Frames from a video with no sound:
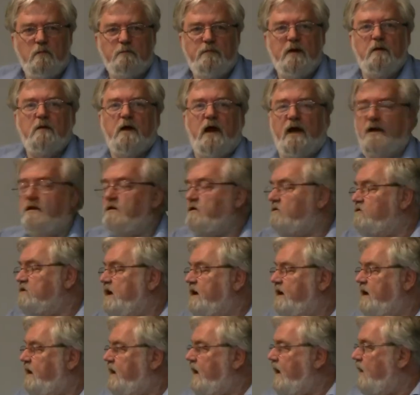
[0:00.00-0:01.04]
And you
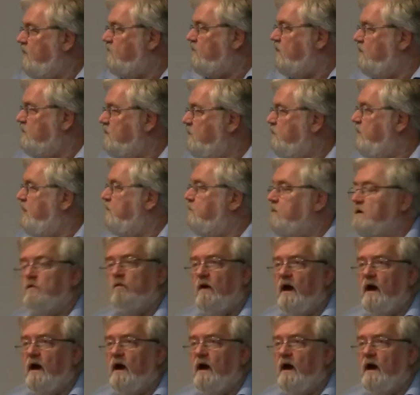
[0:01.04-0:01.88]
take it out on the people